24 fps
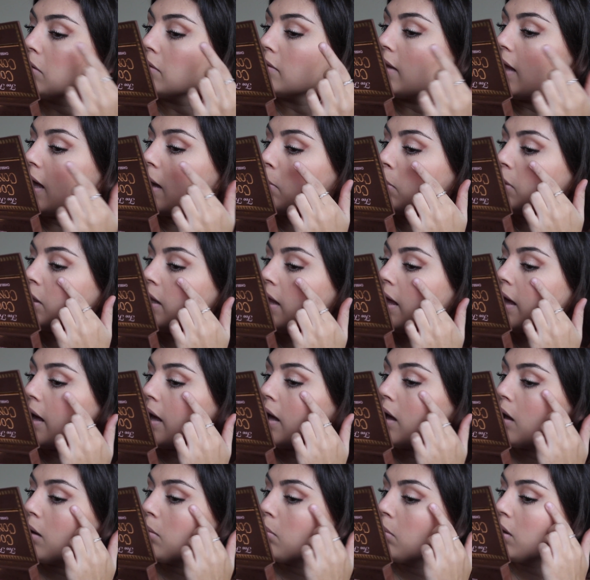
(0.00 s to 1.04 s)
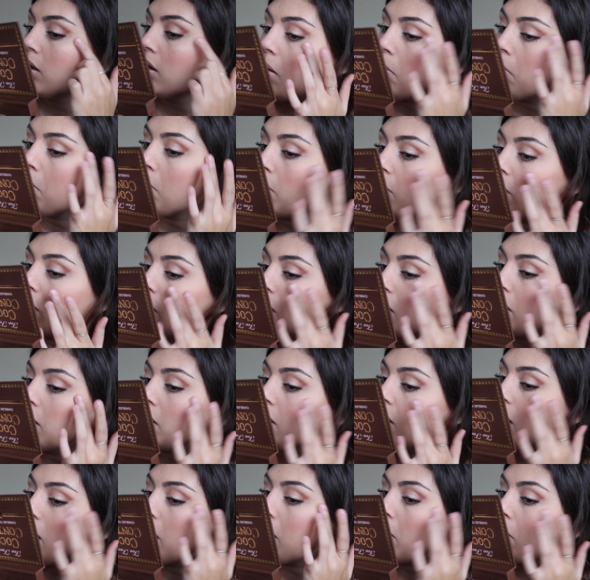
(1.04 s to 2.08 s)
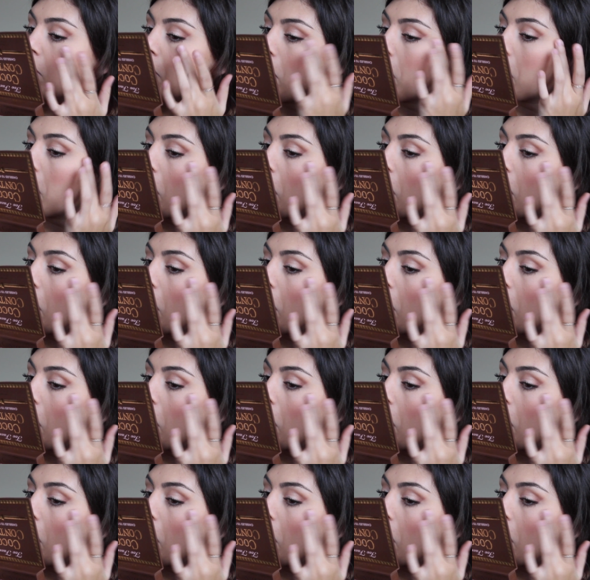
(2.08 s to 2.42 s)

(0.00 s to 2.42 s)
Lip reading: dabby dab and blend it out.